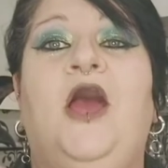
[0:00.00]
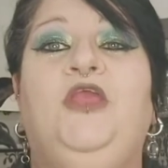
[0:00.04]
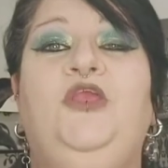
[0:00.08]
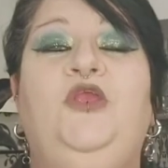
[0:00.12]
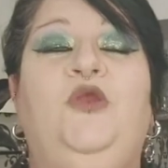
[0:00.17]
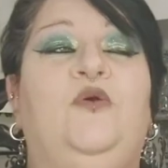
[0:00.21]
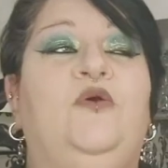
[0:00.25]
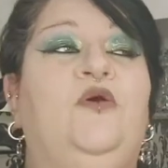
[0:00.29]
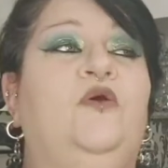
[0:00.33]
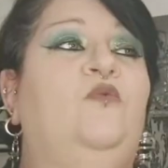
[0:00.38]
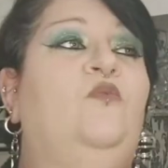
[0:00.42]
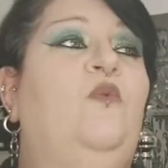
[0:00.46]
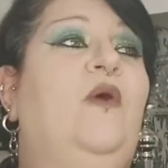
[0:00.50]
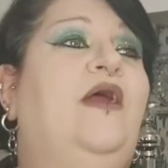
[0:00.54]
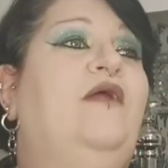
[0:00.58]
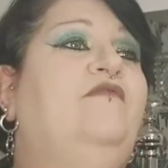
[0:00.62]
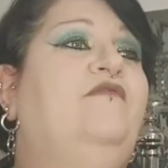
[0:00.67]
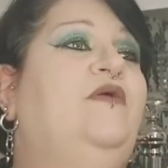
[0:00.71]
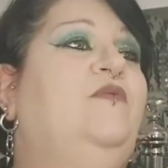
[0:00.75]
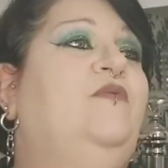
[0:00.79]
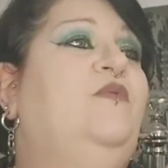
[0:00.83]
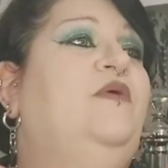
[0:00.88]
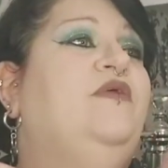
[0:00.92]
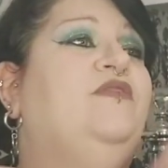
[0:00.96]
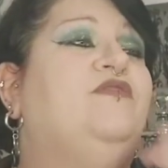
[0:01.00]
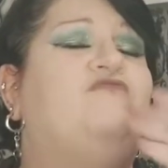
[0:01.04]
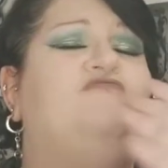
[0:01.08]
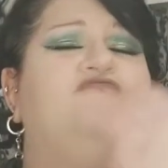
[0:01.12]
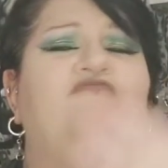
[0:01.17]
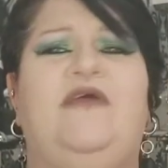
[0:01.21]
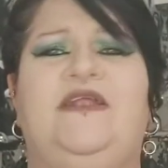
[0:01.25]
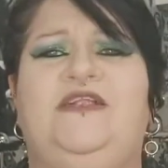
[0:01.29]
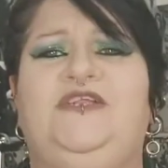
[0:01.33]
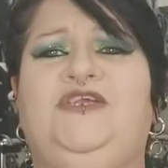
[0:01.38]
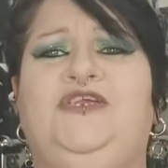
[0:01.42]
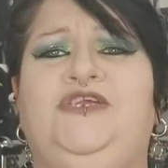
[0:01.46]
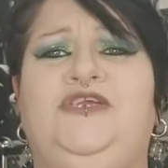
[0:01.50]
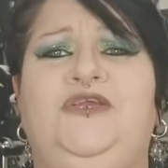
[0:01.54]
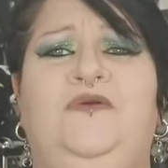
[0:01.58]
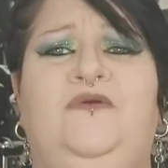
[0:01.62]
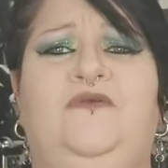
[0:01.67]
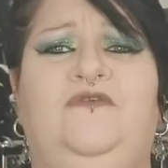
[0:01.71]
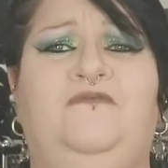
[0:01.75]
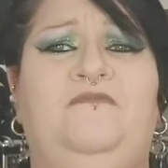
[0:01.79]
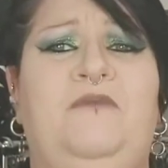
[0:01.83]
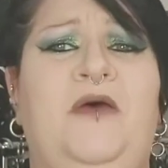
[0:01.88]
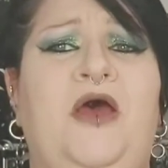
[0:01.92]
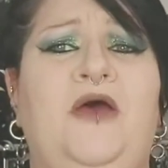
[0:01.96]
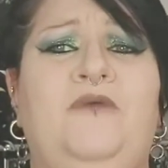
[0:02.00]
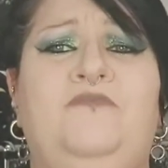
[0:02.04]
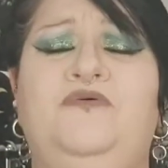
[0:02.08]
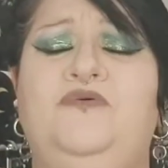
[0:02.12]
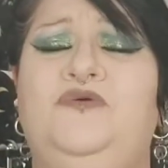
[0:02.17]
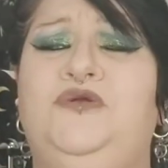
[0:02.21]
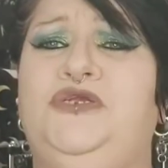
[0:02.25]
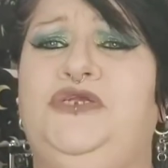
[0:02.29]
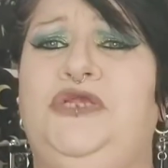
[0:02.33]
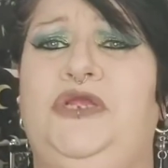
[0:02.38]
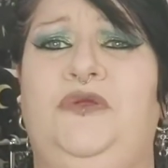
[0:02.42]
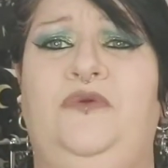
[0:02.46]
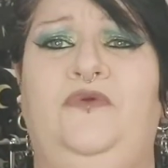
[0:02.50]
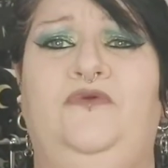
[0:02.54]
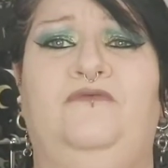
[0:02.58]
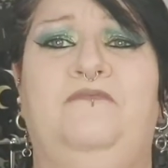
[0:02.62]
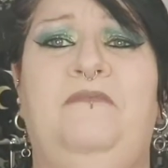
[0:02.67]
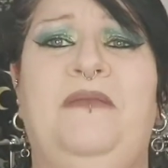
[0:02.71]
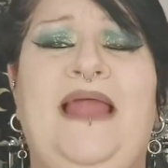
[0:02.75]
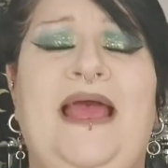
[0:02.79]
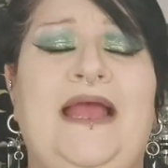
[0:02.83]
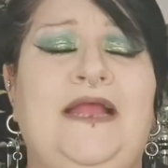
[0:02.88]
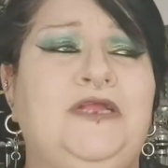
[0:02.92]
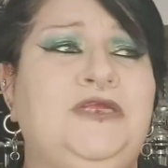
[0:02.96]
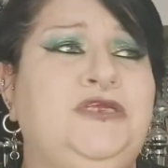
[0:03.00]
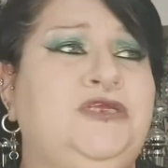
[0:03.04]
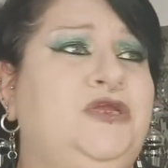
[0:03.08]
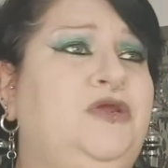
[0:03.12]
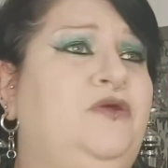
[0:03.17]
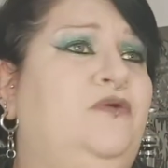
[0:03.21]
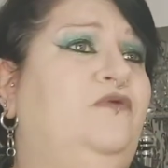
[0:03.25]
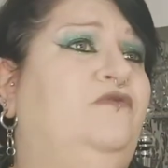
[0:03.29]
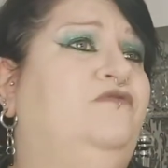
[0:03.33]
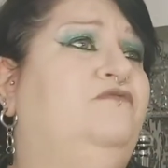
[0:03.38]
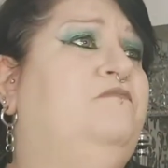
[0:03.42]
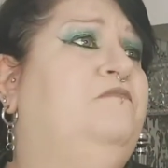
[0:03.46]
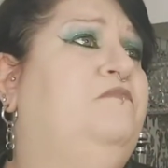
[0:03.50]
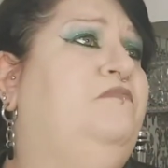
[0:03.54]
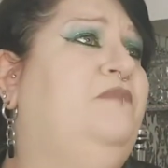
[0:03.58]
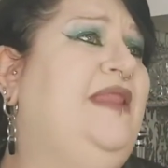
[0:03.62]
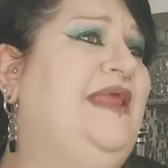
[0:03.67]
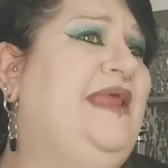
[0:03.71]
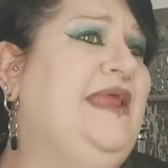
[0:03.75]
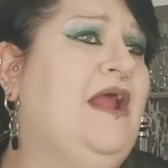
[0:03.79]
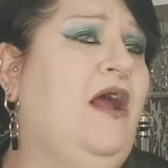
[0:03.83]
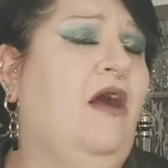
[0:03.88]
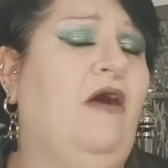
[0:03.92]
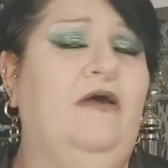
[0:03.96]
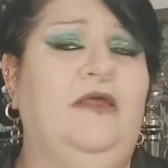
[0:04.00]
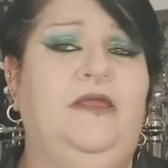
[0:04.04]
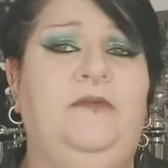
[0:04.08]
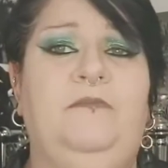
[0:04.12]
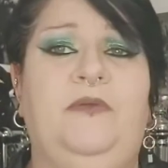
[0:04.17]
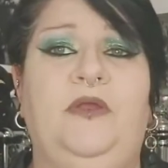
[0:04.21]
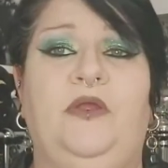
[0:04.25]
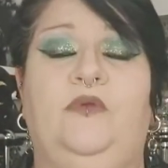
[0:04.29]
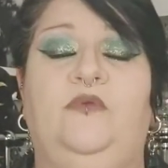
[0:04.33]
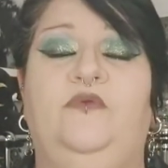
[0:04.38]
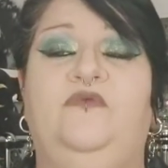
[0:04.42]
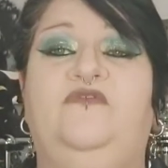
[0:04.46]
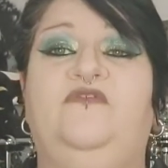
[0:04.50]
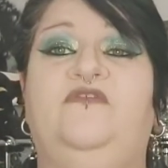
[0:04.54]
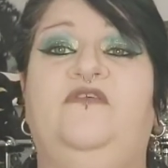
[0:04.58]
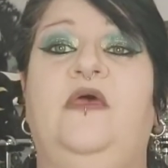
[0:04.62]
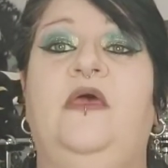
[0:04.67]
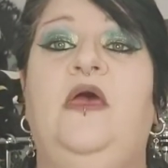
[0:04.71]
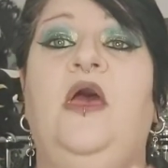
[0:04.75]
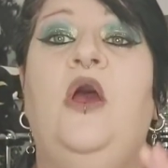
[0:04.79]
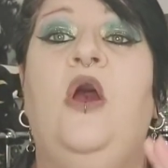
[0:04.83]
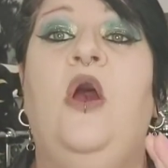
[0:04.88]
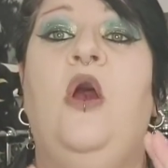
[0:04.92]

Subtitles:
You could wear it with red shoes, purple shoes, black shoes, knee-high boots.